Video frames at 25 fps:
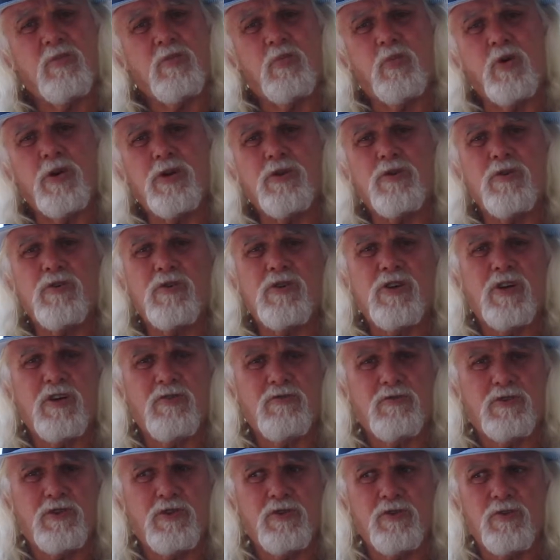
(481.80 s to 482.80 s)
we could
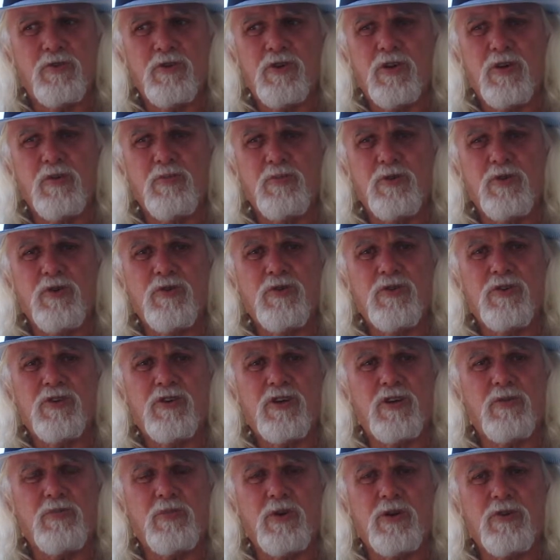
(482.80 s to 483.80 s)
give to the
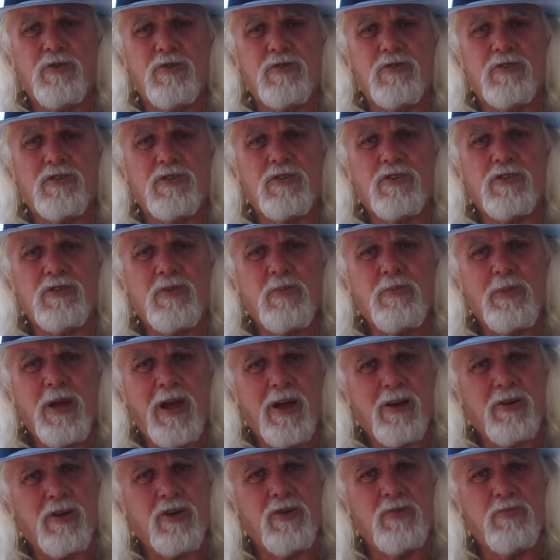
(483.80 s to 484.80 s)
community, because it's
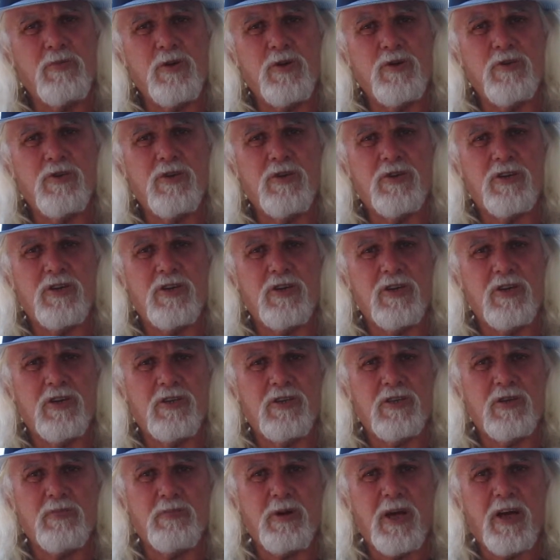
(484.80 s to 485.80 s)
about community,
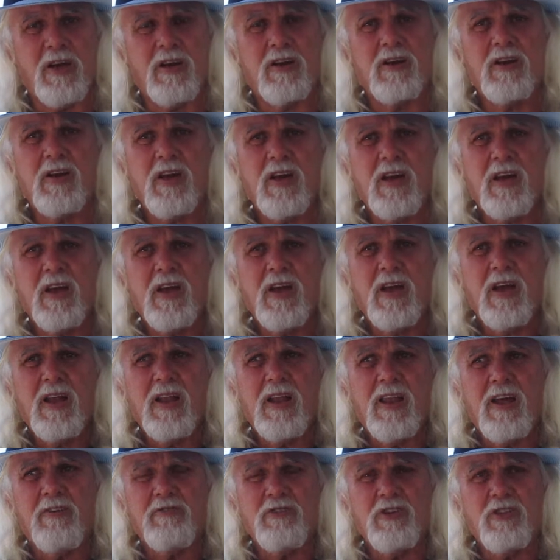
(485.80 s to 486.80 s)
it's about
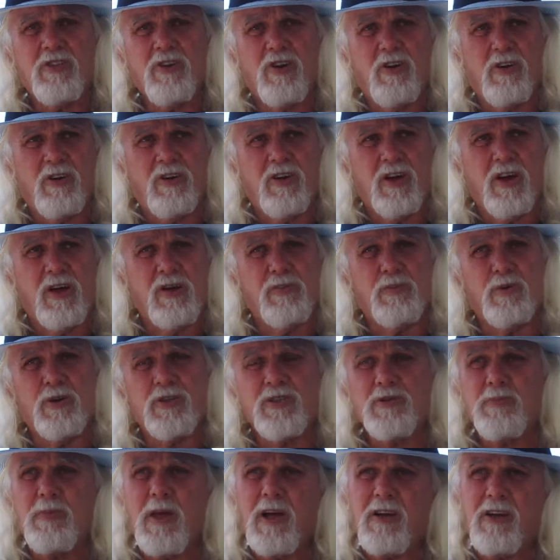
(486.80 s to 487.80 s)
loving thy neighbour,
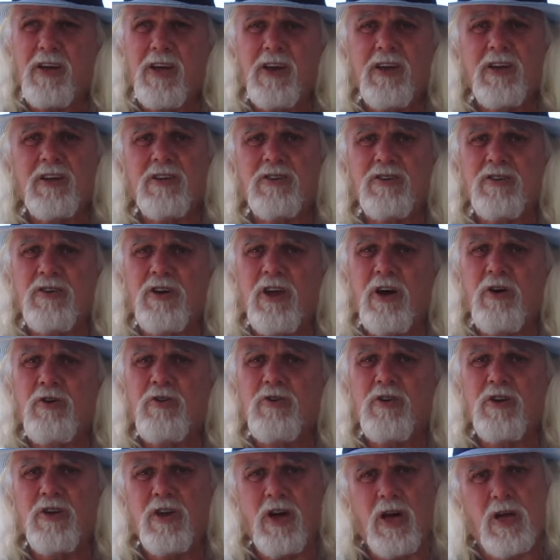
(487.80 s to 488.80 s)
it's about getting to know
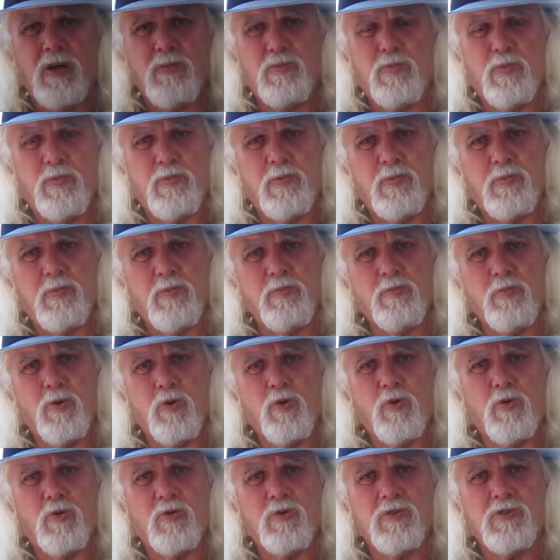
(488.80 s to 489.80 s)
your neighbour
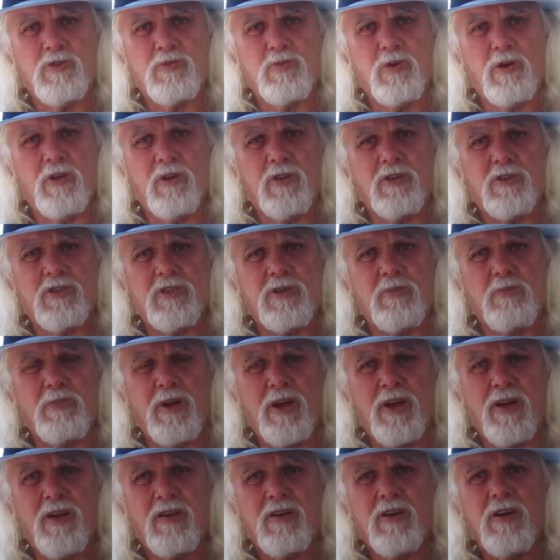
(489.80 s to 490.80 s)
more as well. It's
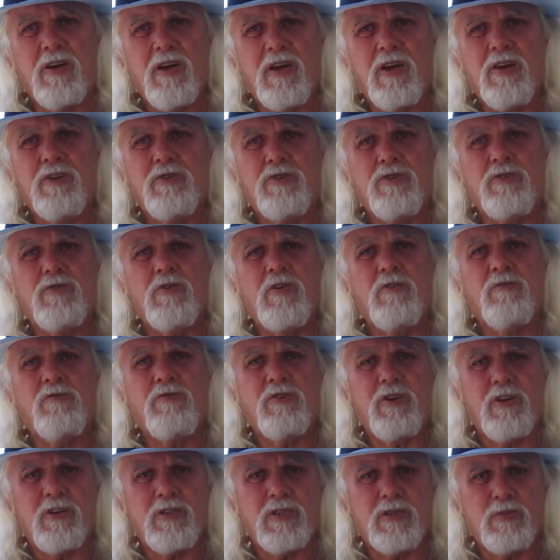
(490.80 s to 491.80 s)
about doing
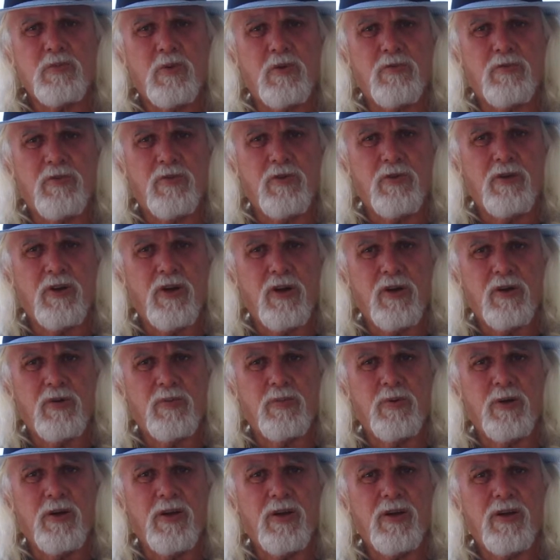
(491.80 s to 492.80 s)
things with your
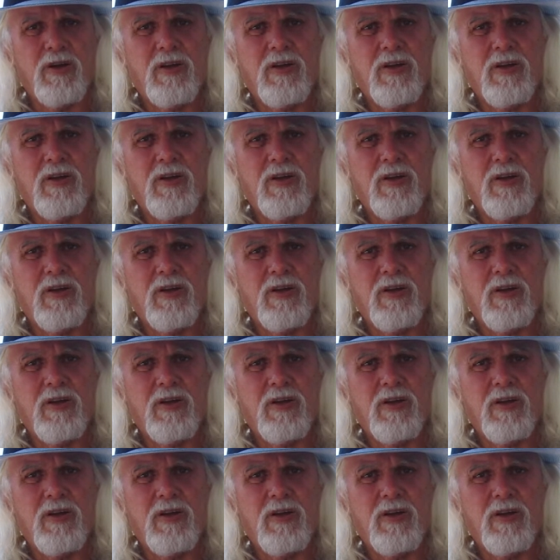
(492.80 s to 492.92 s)
neighbour,